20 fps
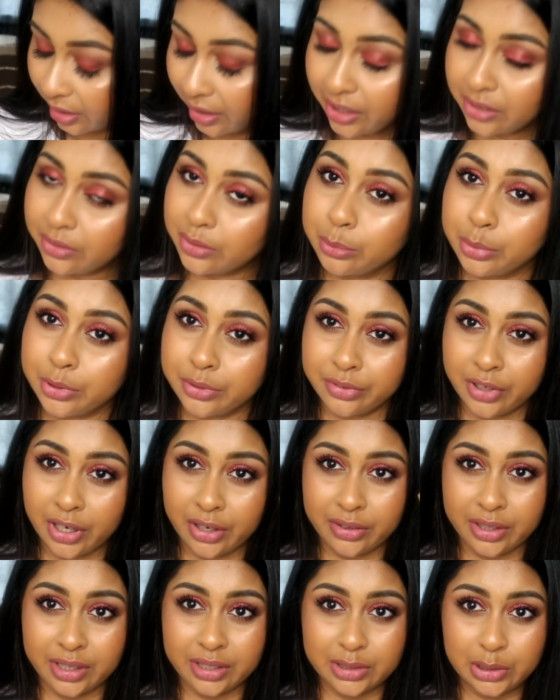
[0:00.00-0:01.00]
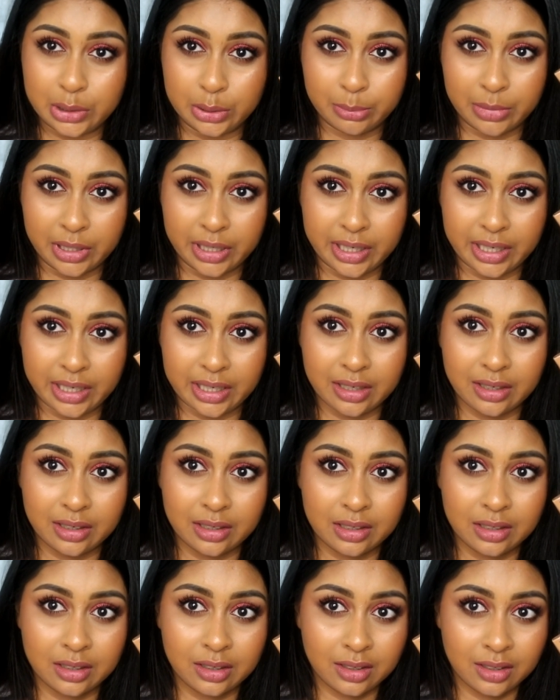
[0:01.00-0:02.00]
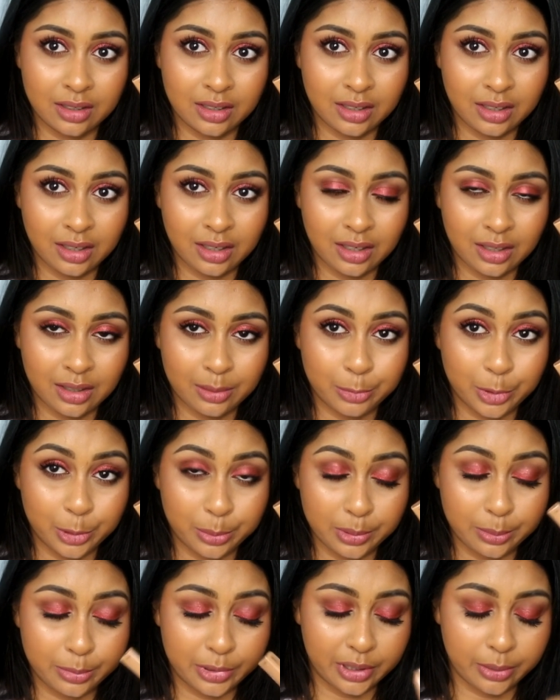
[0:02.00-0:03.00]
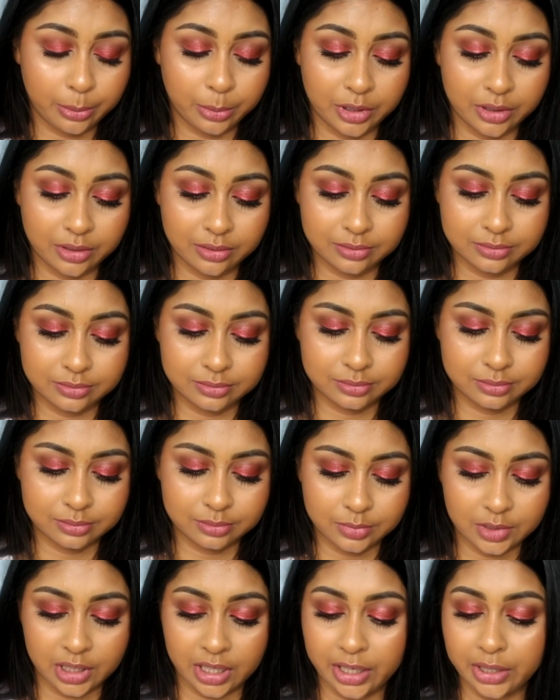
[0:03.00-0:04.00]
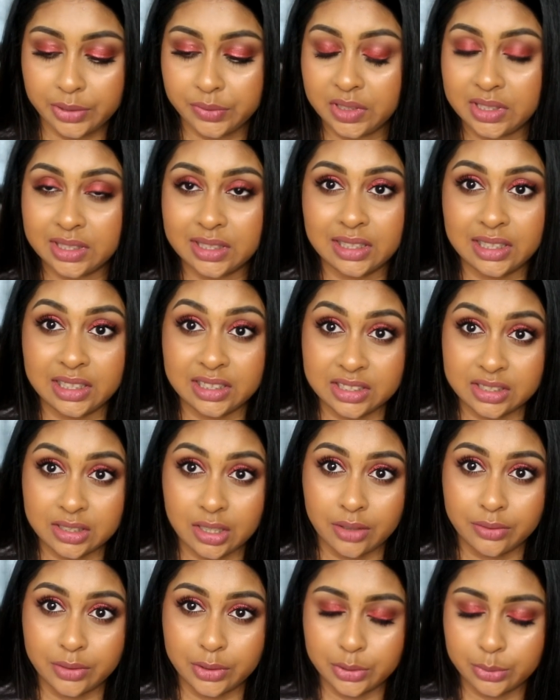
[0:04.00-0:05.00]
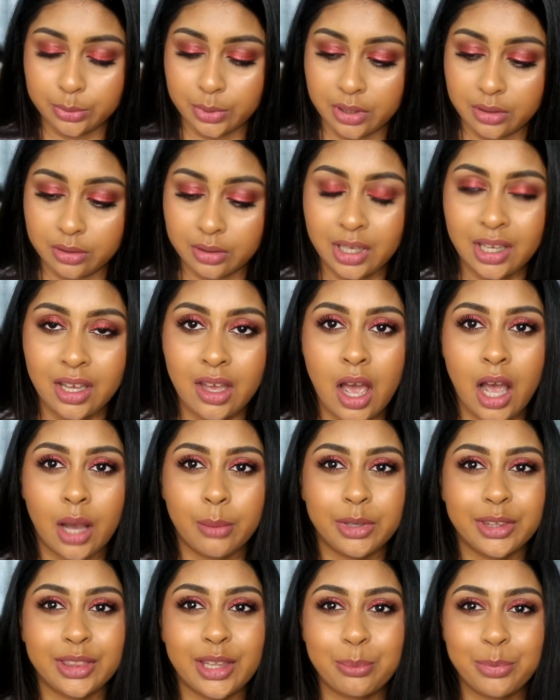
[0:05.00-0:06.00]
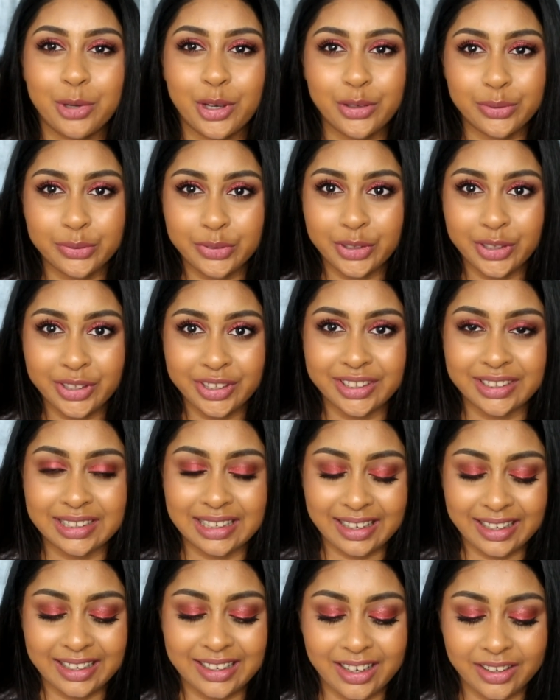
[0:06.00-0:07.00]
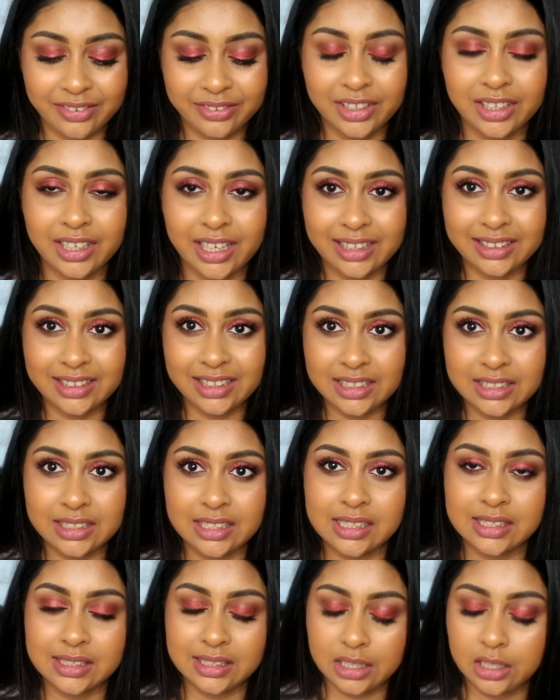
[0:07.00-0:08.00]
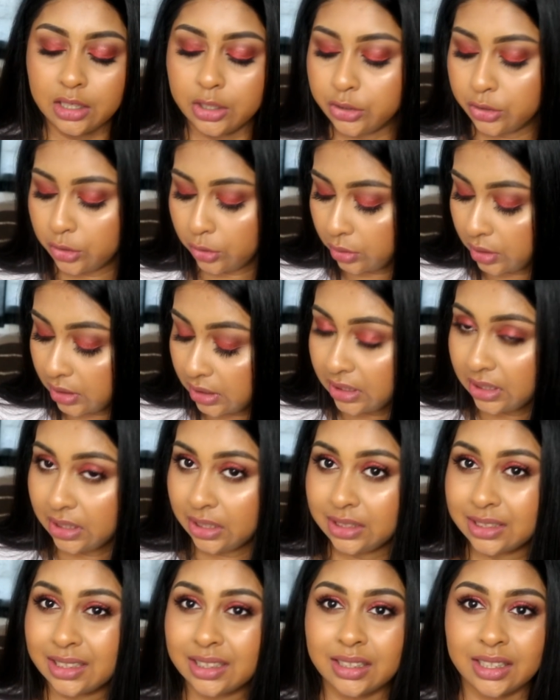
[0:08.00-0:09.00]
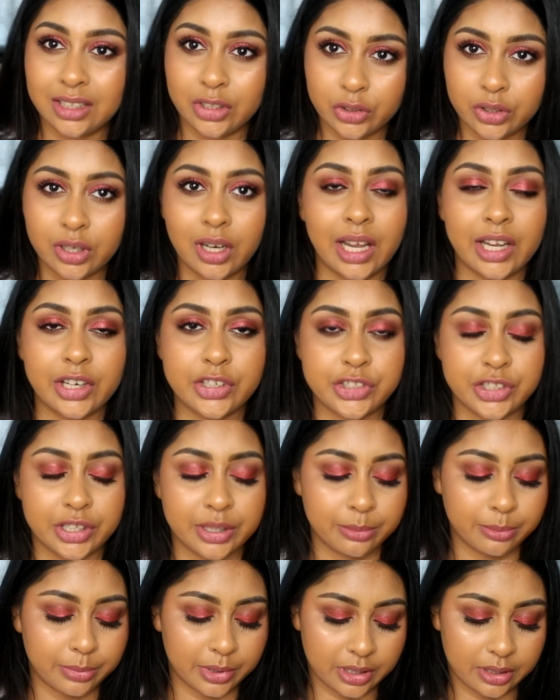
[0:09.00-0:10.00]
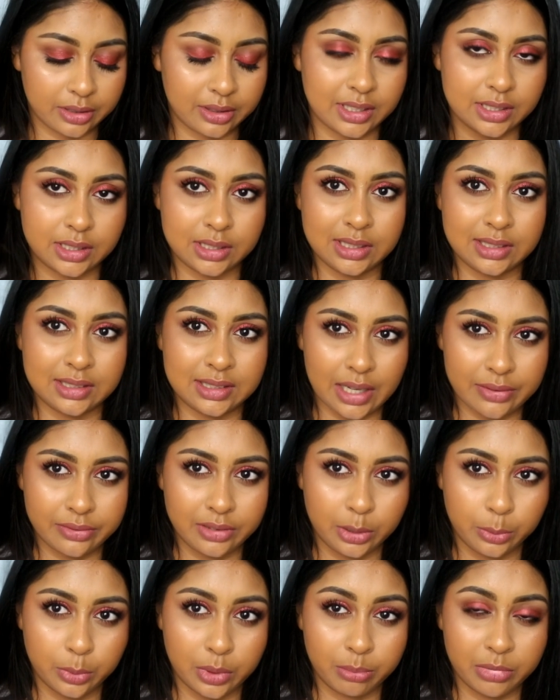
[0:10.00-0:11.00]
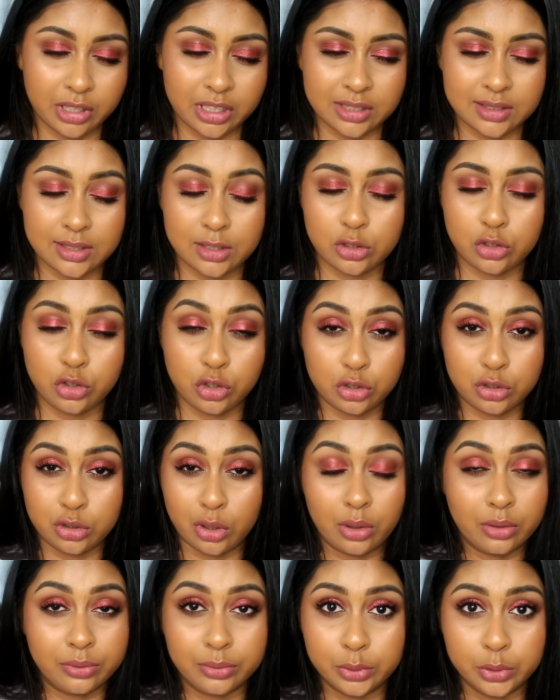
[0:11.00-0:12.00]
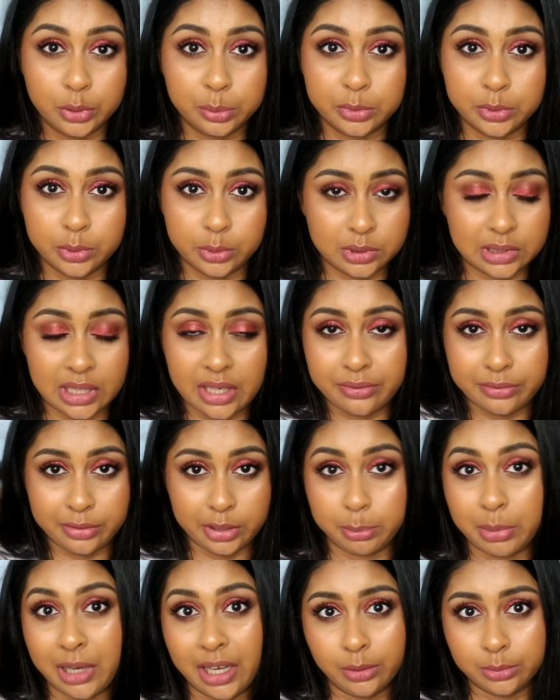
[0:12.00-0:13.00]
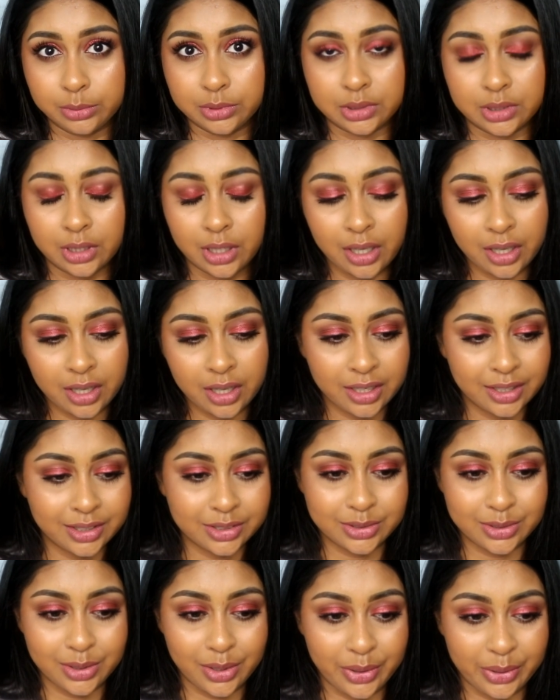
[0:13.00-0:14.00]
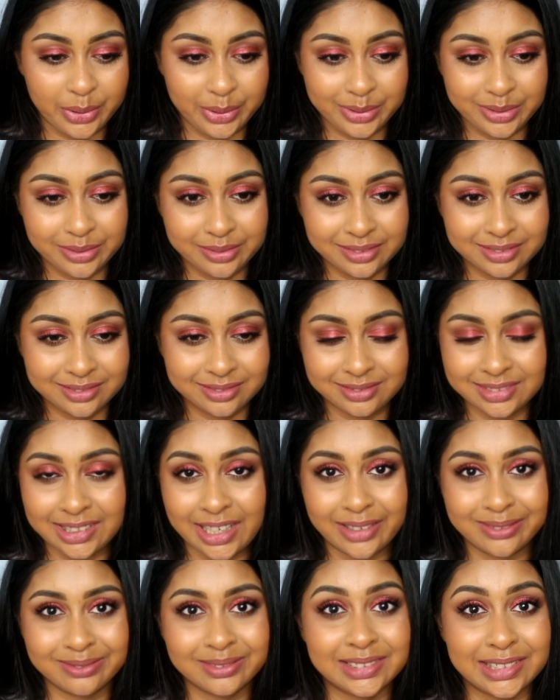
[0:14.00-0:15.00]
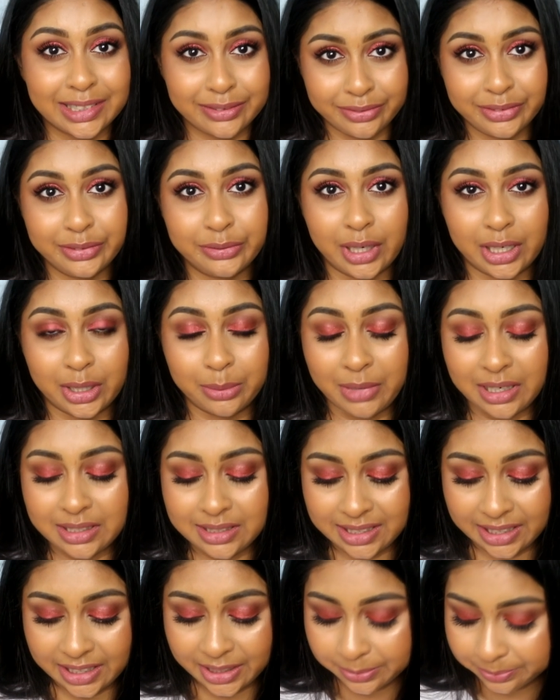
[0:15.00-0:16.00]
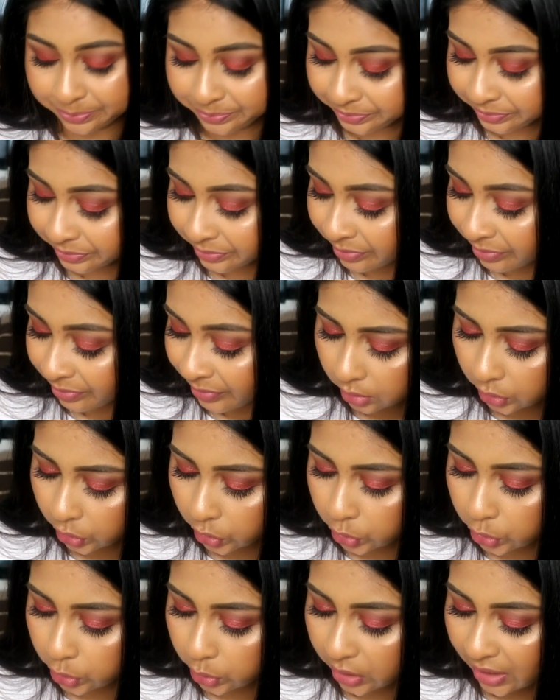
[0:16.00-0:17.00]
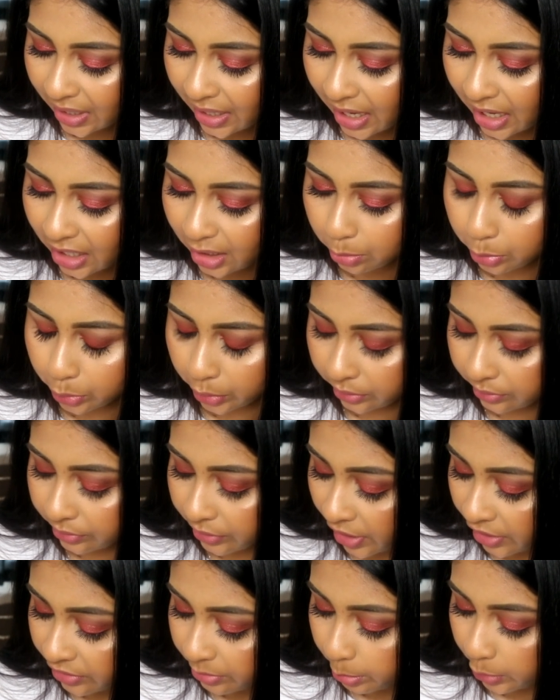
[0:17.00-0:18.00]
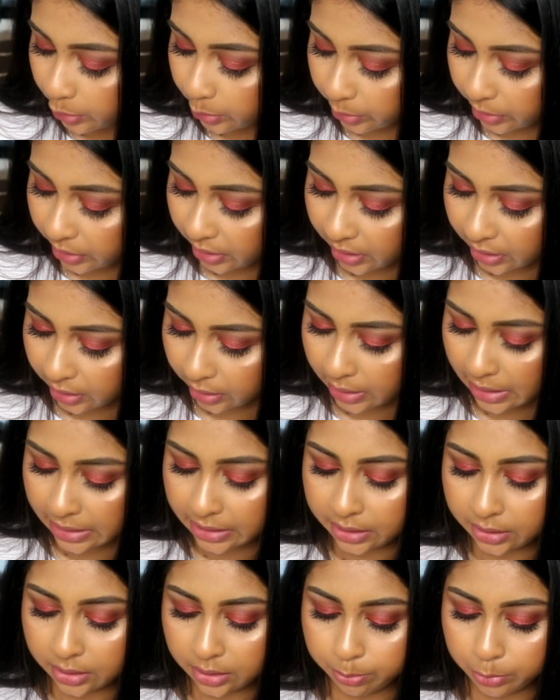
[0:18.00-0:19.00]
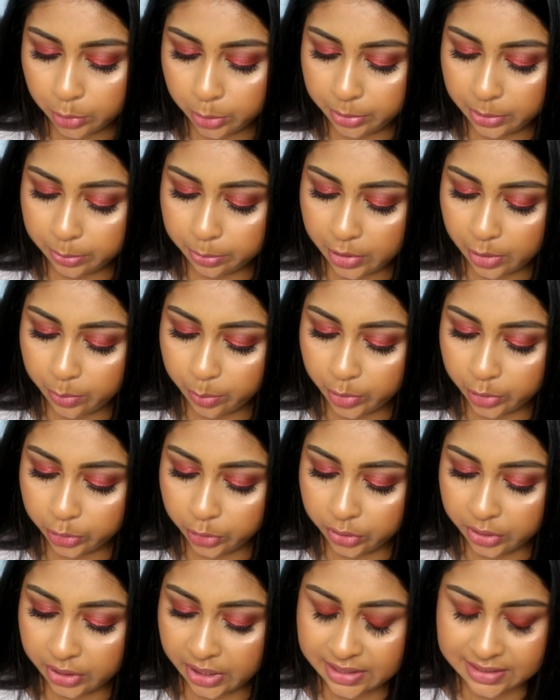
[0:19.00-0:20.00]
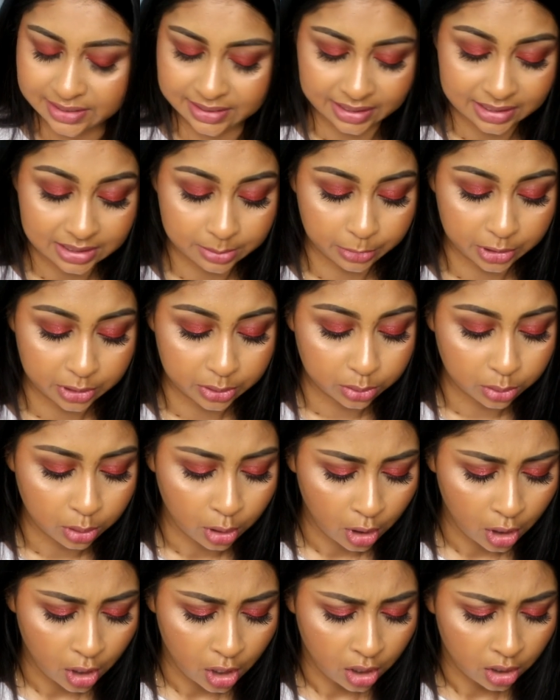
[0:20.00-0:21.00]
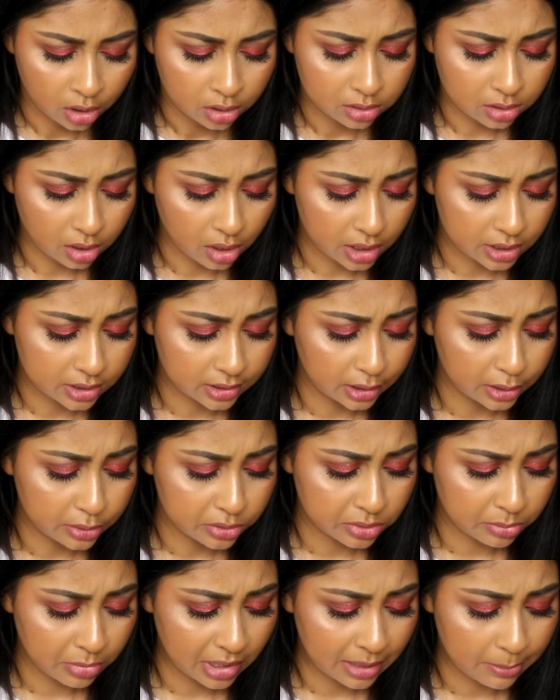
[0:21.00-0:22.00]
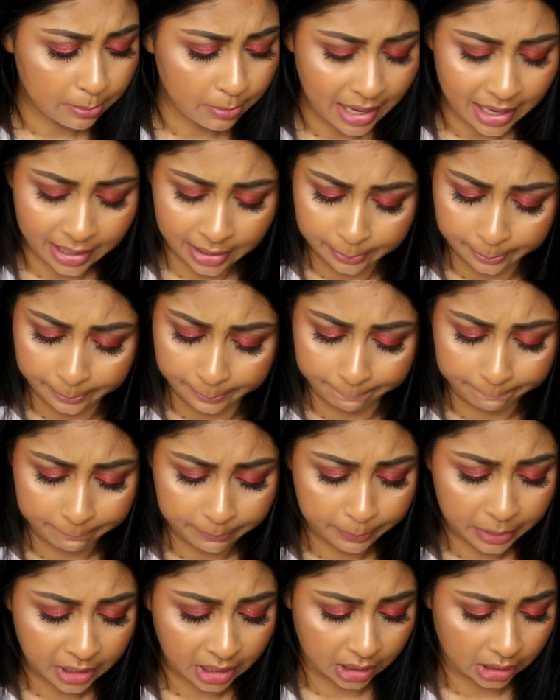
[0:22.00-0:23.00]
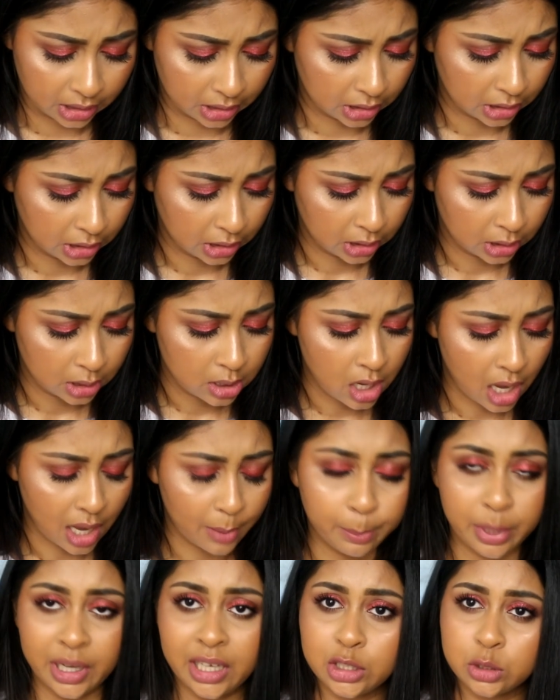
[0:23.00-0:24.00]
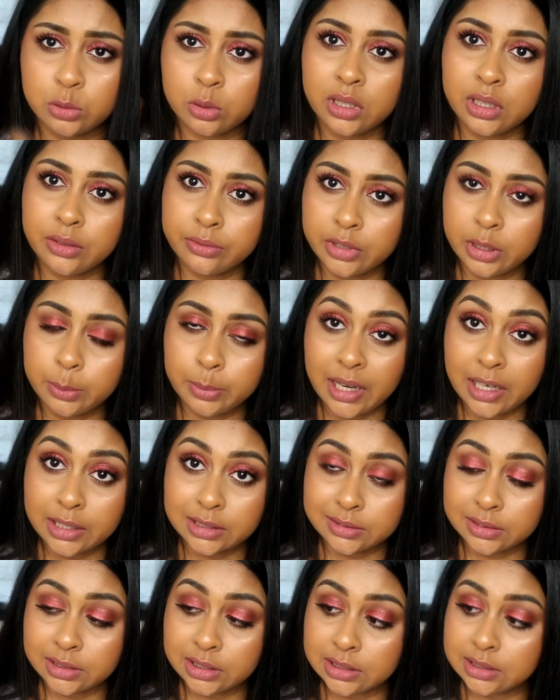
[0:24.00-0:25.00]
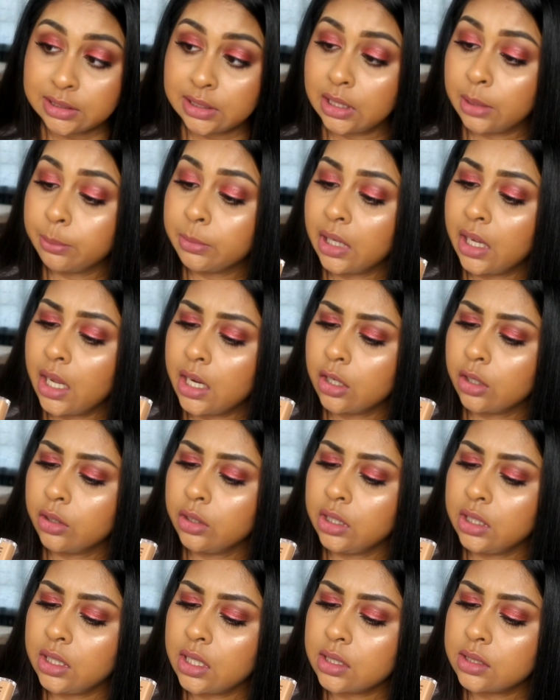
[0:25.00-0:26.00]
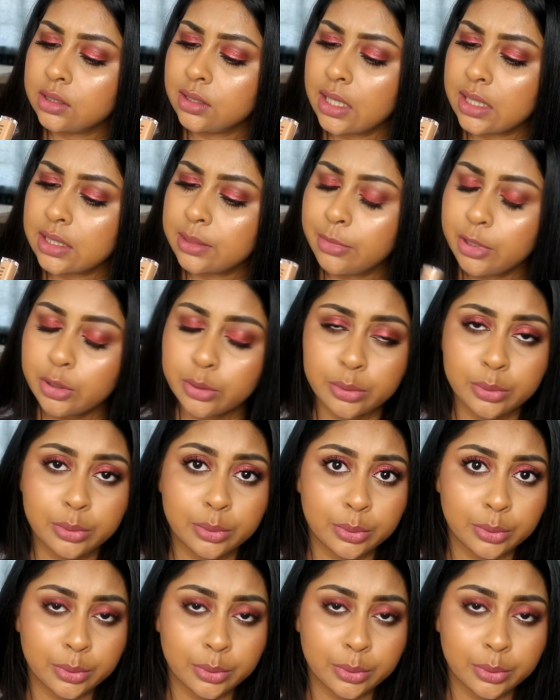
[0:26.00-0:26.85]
I even prefer it to my Bobbi Brown one that I recently discovered as well. I mean, they're both good. Like, I feel like these concealers you need in your collection, but this is definitely one because it's just so affordable. It's like £3. So yeah, definitely recommend it. You do get 8.5 ml in here, and in the Bobbi Brown one you get 6 ml. So excuse me, ma'am, but I'm paying £23 for this and I'm getting only 6 ml,